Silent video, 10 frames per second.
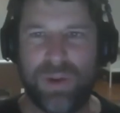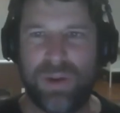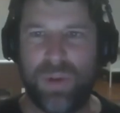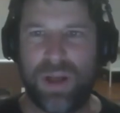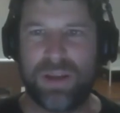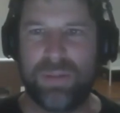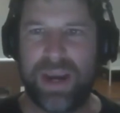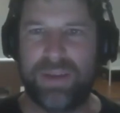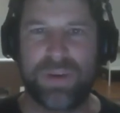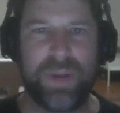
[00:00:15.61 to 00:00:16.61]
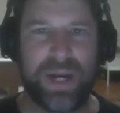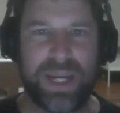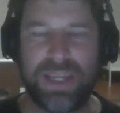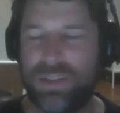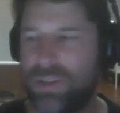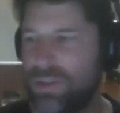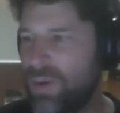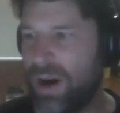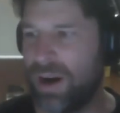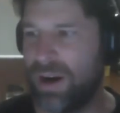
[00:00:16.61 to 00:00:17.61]
Well, welcome everybody
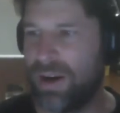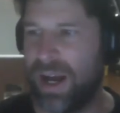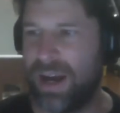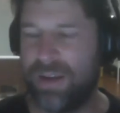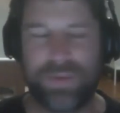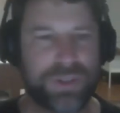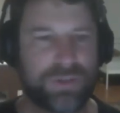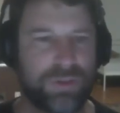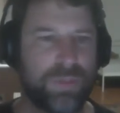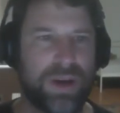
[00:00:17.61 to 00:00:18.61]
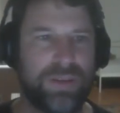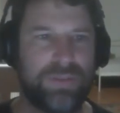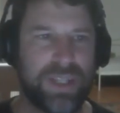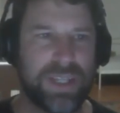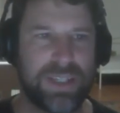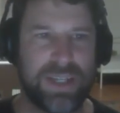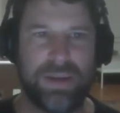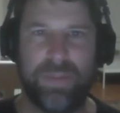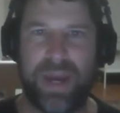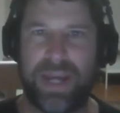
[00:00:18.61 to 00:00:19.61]
to our uh, first group of
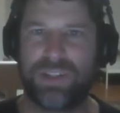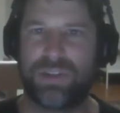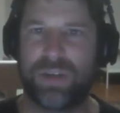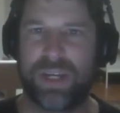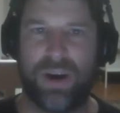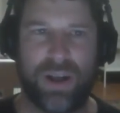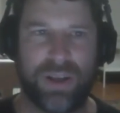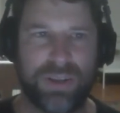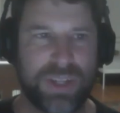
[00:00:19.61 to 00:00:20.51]
LinkedIn Mastery calls.